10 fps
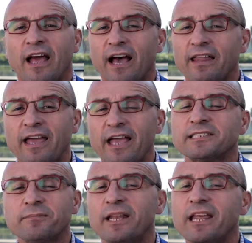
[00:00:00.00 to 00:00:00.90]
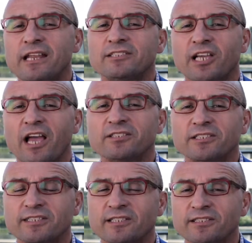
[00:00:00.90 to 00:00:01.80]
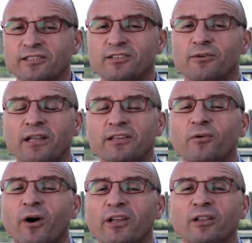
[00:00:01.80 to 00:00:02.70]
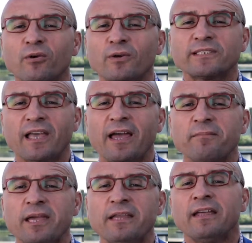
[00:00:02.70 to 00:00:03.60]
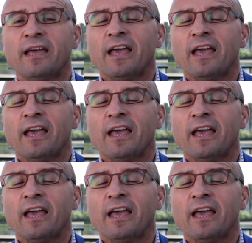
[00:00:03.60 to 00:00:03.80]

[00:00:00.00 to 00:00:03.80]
There hasn't been any changes since the new underquoting laws came in,